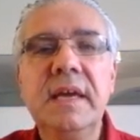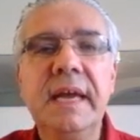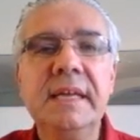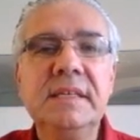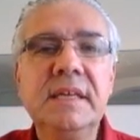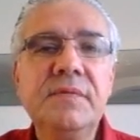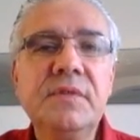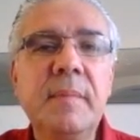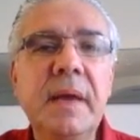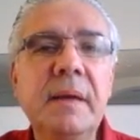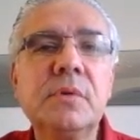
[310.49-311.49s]
And if the
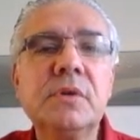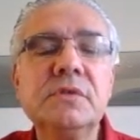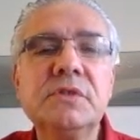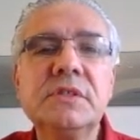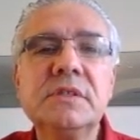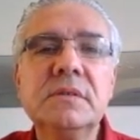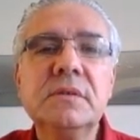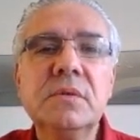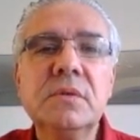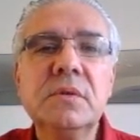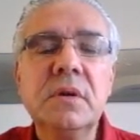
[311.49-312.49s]
members
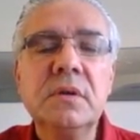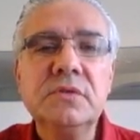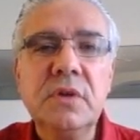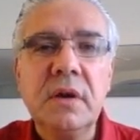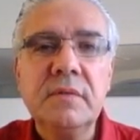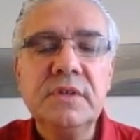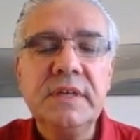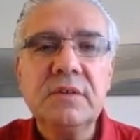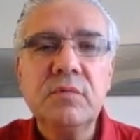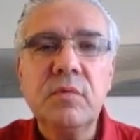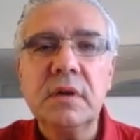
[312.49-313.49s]
of the
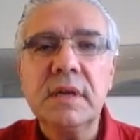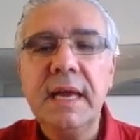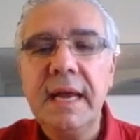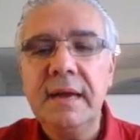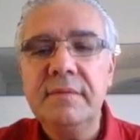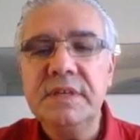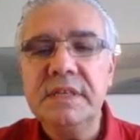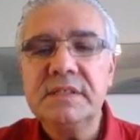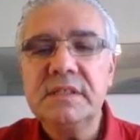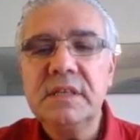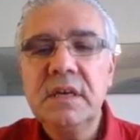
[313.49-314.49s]
network have
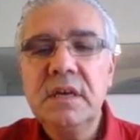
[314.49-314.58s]
this